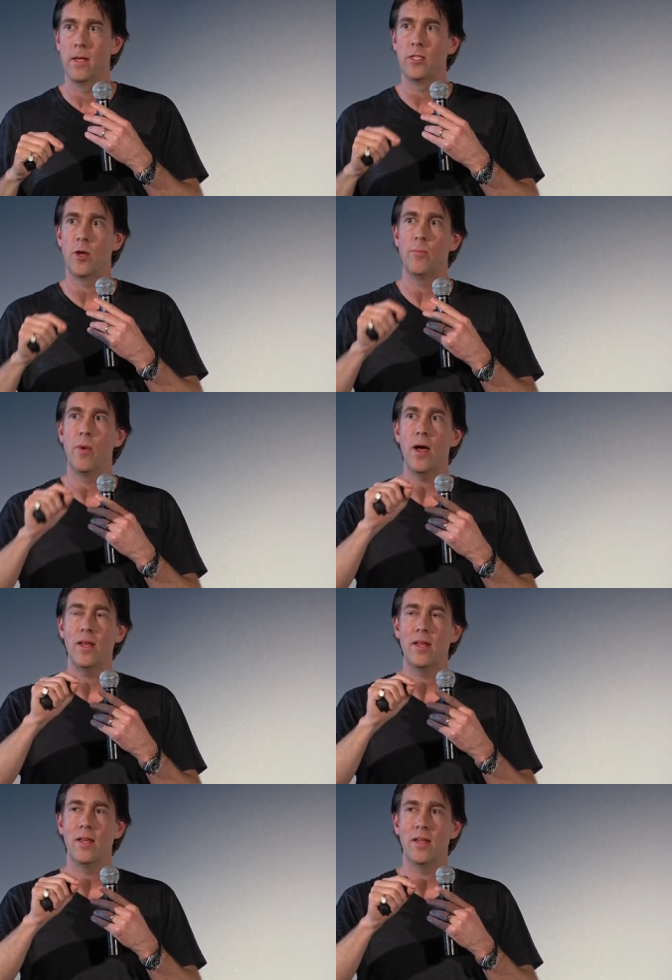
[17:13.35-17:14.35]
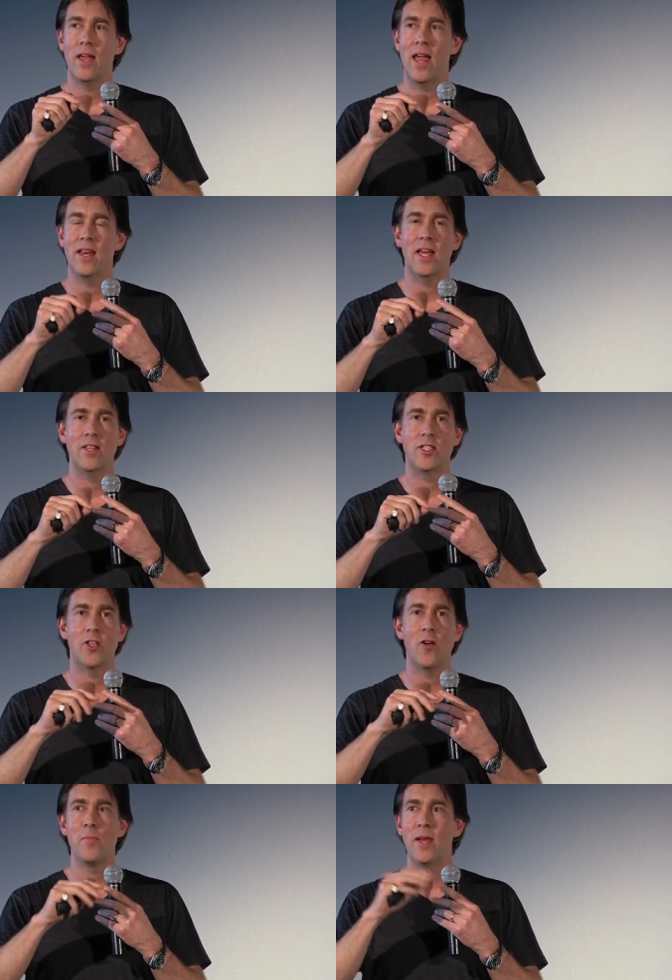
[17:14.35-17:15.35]
So it might, and
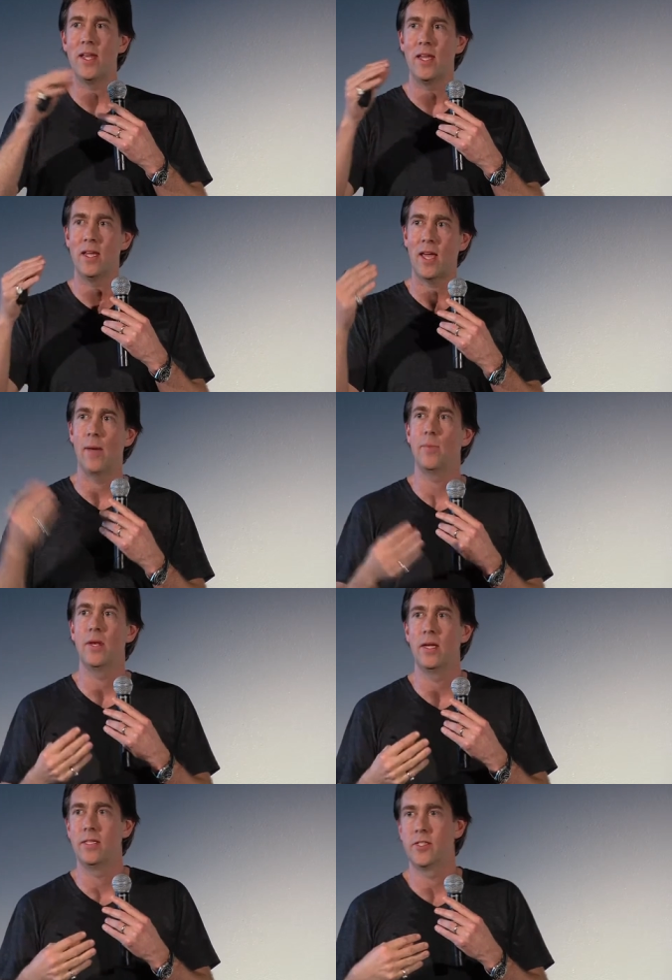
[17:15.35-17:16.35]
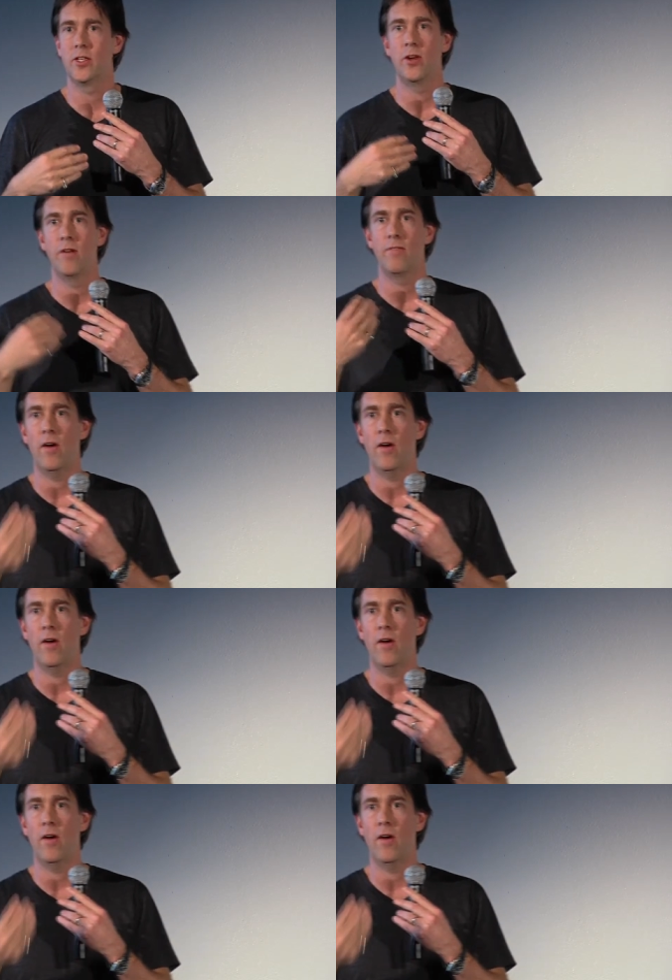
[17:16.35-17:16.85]
so many companies, you know,